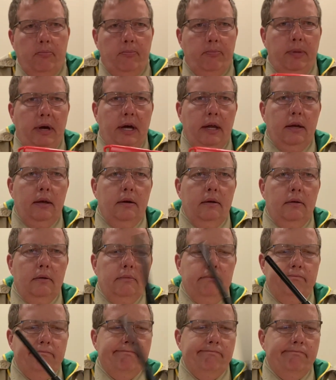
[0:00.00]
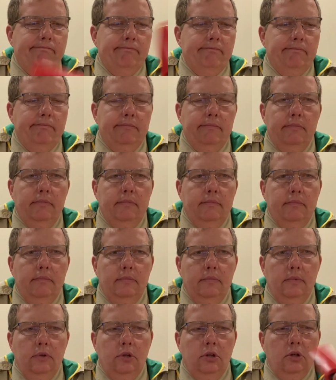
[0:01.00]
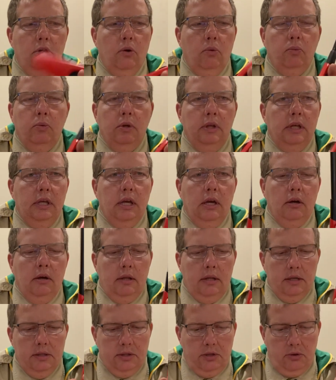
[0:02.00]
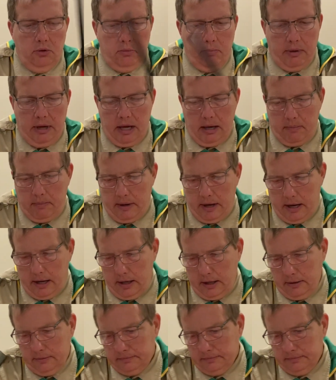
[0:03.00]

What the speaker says: but you don't really carry these in your backpack.